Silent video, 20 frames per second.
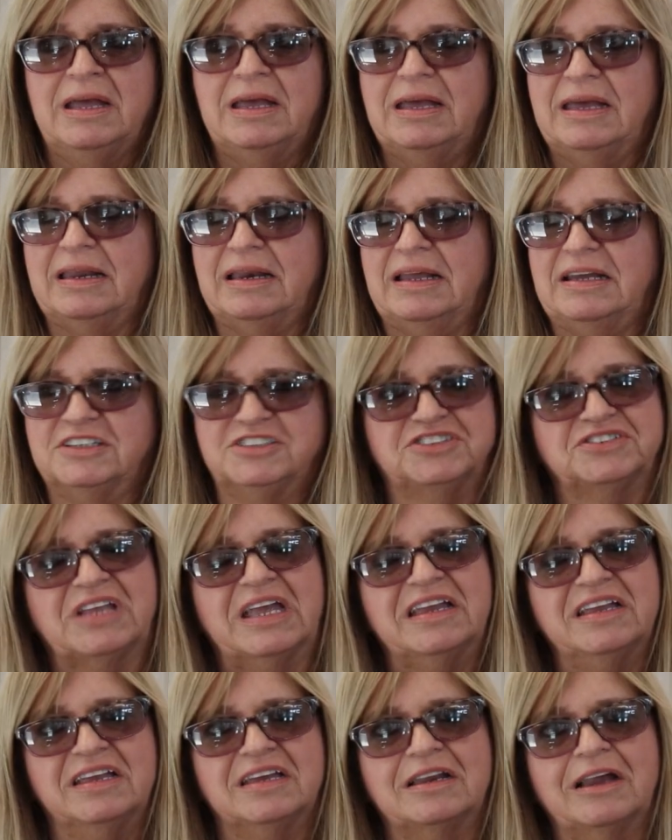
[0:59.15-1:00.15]
And as
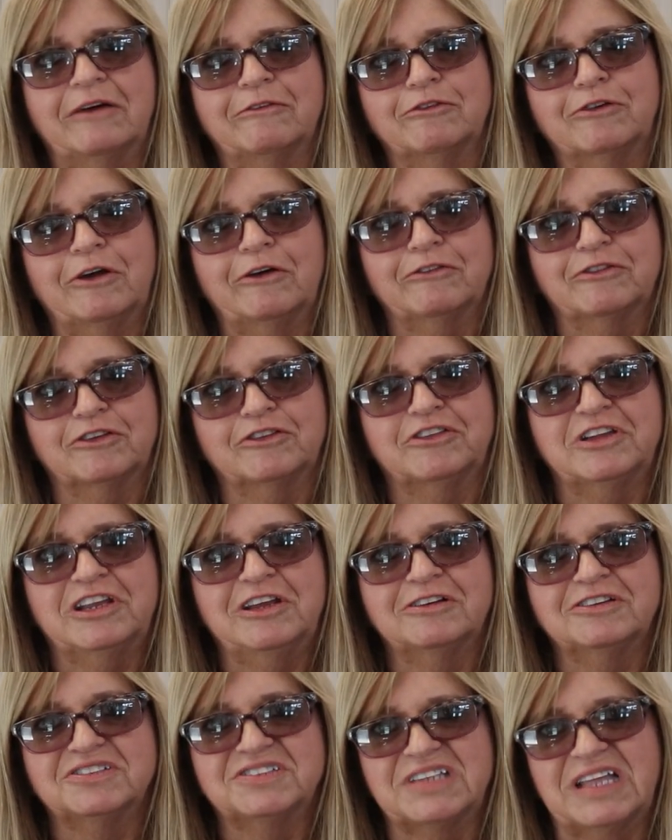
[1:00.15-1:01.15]
they get over over the
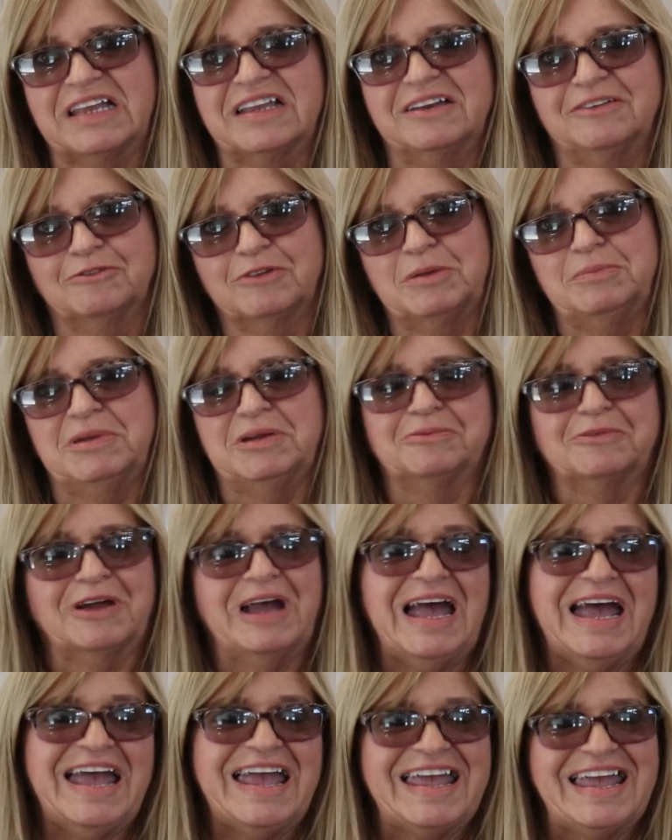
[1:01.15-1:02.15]
years, they can remember,
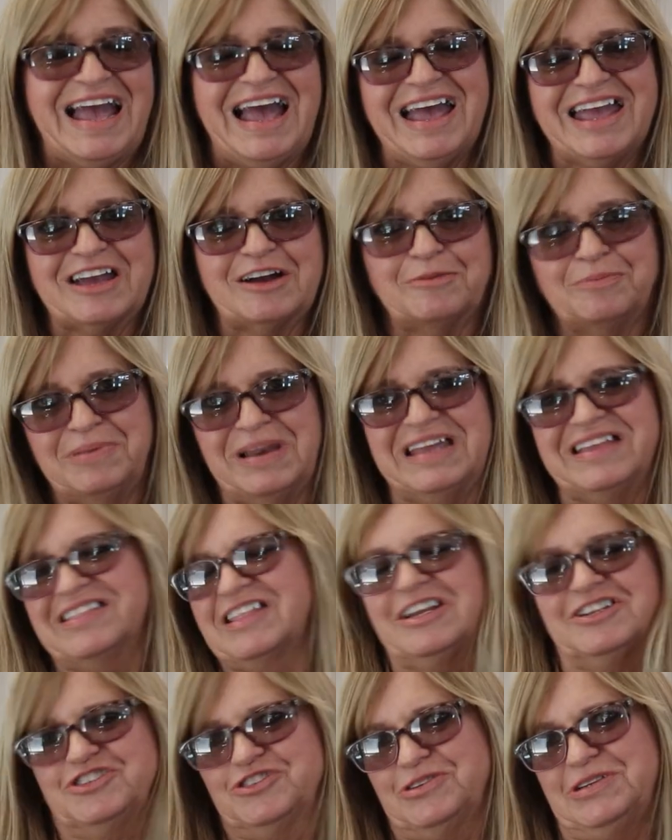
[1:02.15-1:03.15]
hey, I helped plant
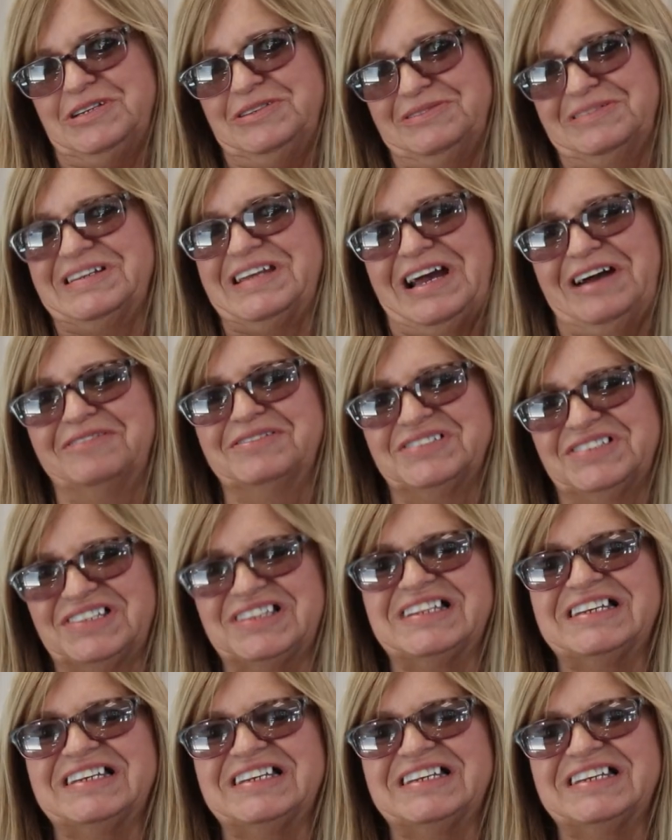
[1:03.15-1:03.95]
that tree when I was